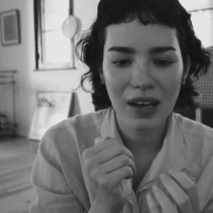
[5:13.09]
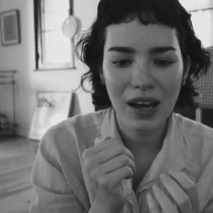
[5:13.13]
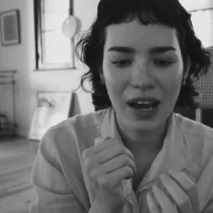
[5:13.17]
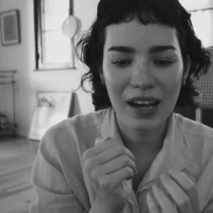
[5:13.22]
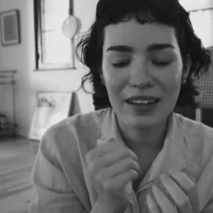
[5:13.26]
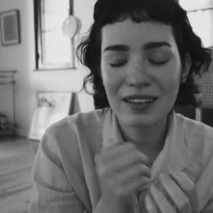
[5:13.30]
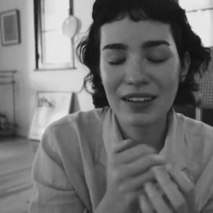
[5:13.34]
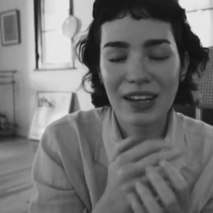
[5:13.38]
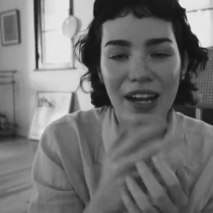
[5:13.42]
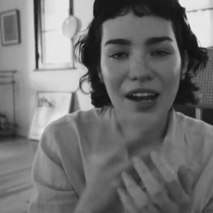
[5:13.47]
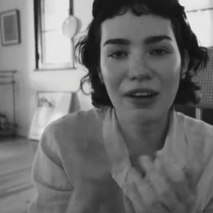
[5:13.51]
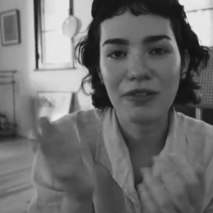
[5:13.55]
I
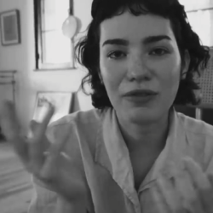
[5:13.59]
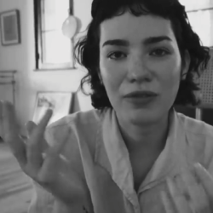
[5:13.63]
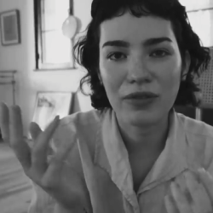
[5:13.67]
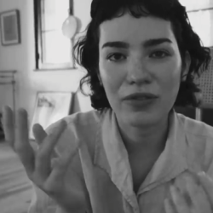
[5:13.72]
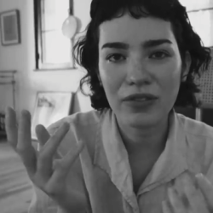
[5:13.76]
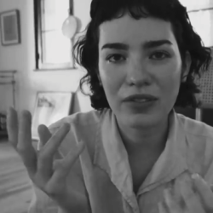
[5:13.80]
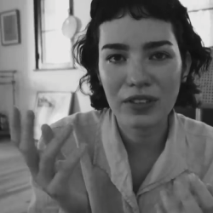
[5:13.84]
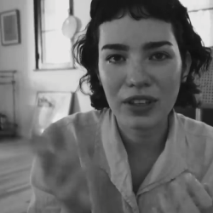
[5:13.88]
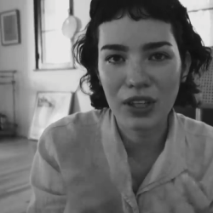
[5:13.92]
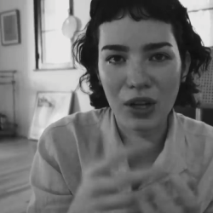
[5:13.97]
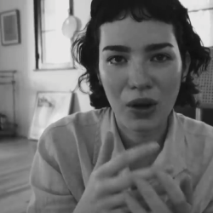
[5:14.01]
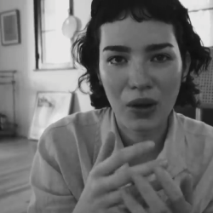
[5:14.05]
didn't have,
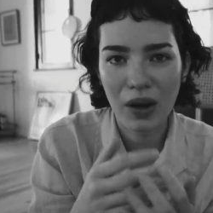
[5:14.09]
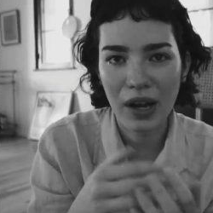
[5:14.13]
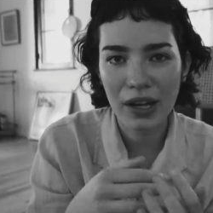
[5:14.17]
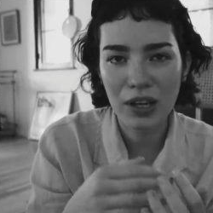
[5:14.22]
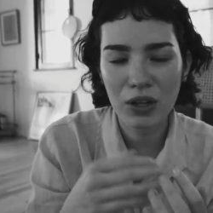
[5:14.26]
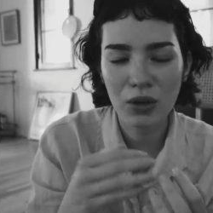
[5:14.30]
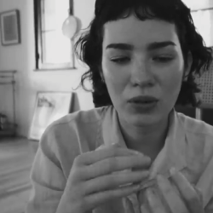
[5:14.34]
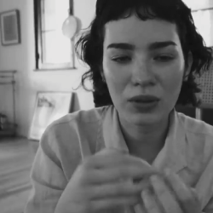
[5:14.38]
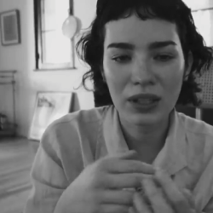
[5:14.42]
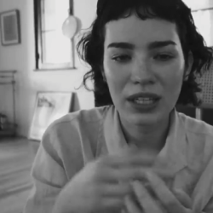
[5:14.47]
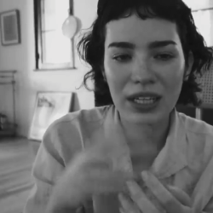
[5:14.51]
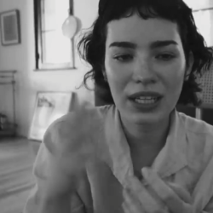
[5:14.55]
you know, I
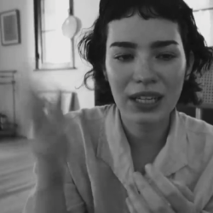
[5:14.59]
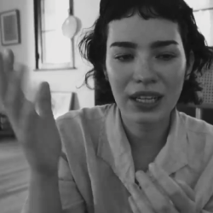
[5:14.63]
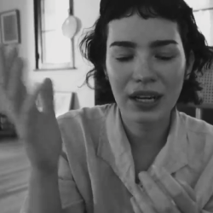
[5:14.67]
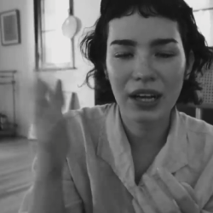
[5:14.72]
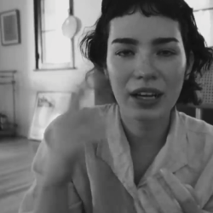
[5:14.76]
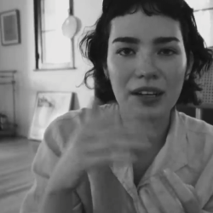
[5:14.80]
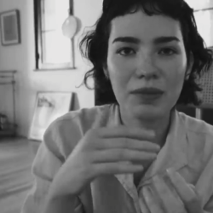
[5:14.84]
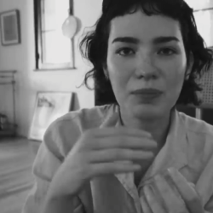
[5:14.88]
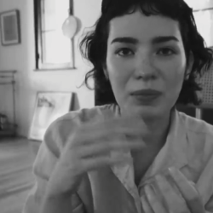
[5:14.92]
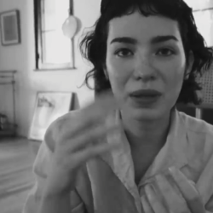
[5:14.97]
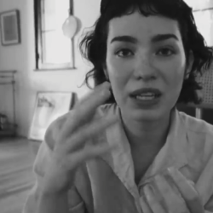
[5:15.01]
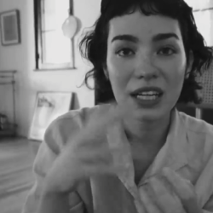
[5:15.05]
could only
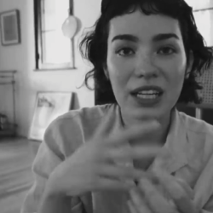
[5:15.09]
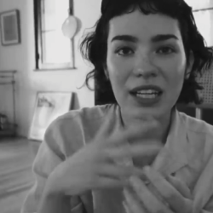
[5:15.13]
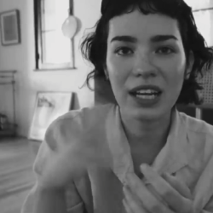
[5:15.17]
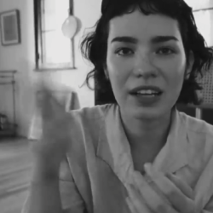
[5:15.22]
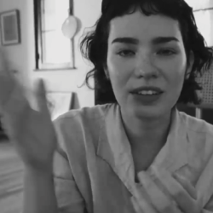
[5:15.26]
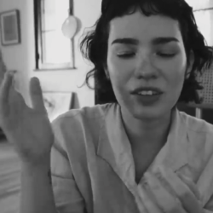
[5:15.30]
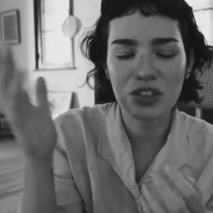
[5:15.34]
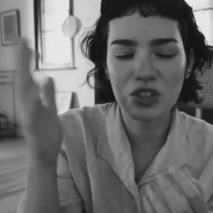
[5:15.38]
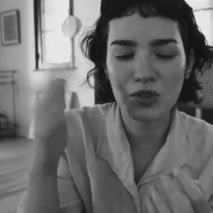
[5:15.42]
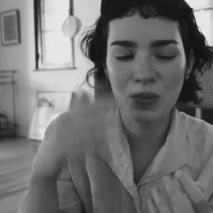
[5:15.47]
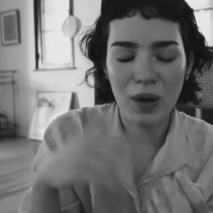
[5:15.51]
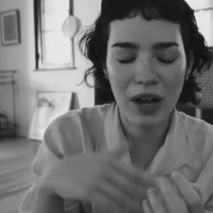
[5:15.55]
be
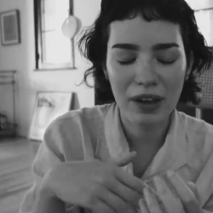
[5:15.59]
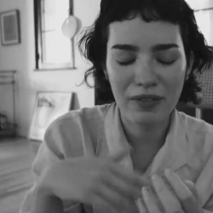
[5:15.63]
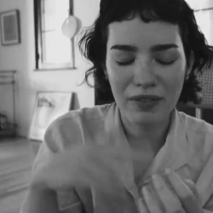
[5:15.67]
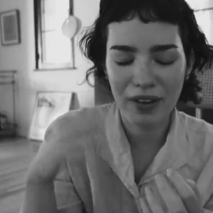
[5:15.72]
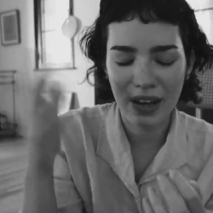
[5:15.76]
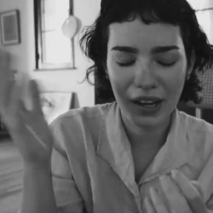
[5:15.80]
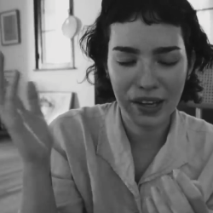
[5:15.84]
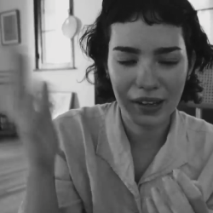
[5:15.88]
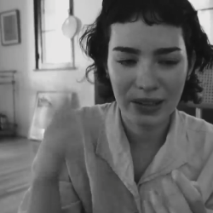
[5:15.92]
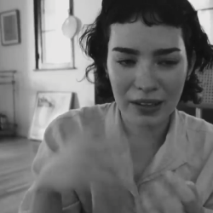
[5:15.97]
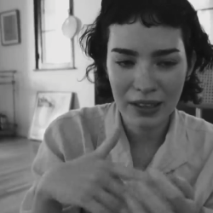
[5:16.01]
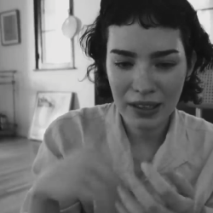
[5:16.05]
connected to
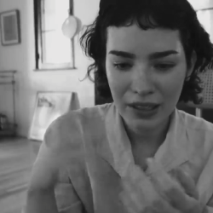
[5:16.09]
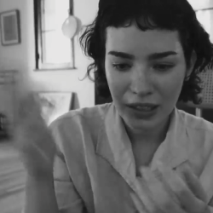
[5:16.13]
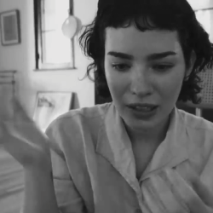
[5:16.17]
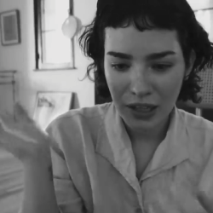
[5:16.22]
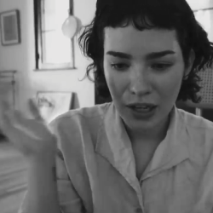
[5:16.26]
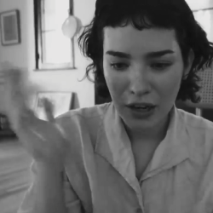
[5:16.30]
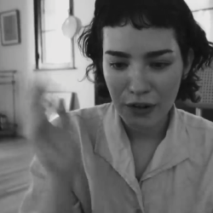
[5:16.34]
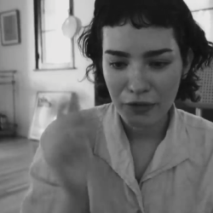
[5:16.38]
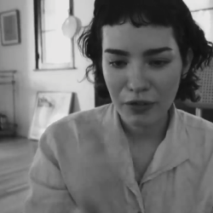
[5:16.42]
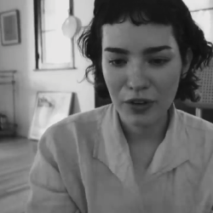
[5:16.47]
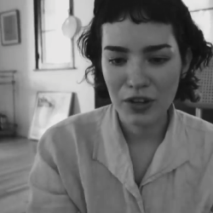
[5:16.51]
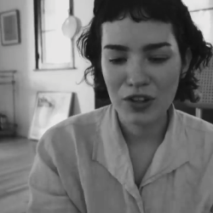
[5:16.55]
Wi-Fi
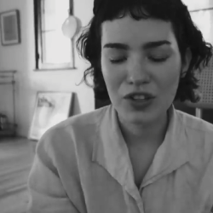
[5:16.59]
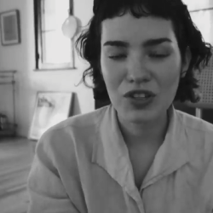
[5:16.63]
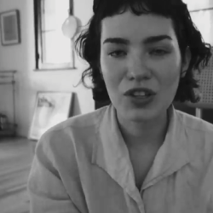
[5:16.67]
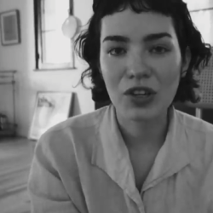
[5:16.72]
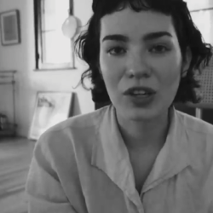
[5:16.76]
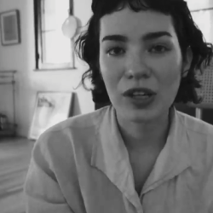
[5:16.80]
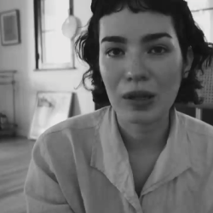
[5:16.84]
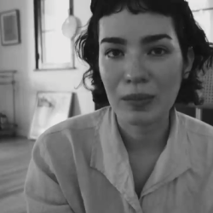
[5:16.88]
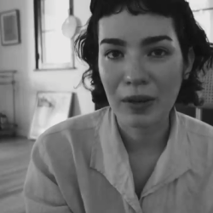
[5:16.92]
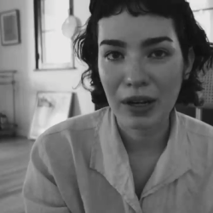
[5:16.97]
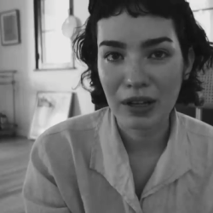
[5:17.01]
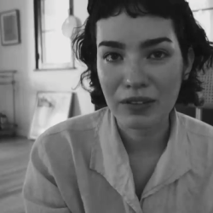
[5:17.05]
for a
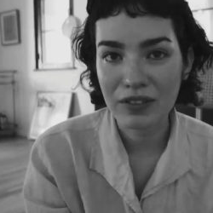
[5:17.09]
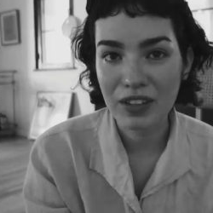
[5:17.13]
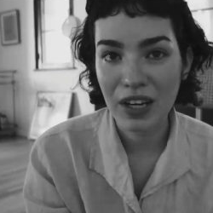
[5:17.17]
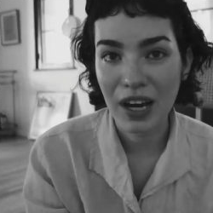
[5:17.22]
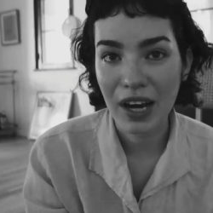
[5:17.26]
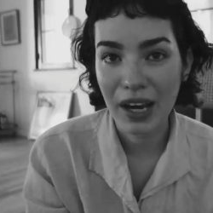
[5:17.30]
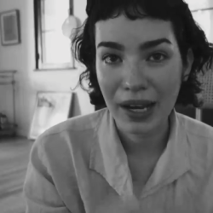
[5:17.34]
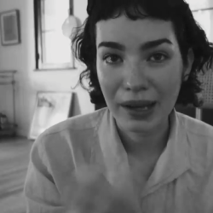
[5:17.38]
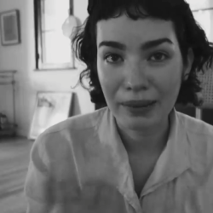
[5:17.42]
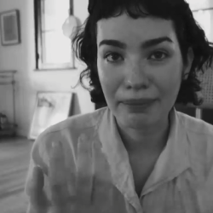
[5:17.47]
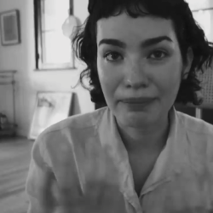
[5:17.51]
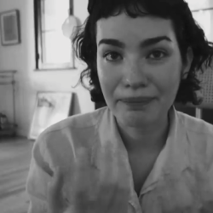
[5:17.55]
certain amount of
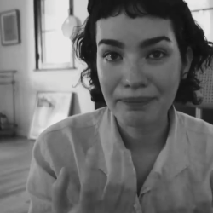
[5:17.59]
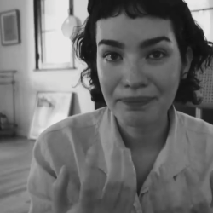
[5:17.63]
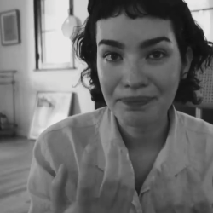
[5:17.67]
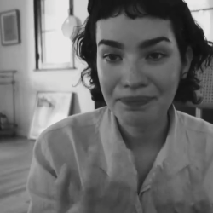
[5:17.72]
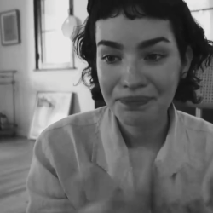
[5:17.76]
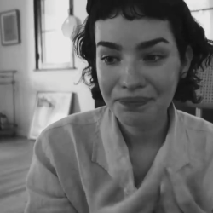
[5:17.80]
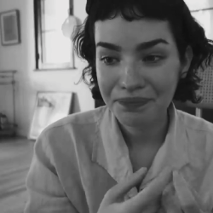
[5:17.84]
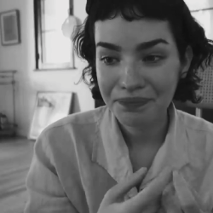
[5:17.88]
time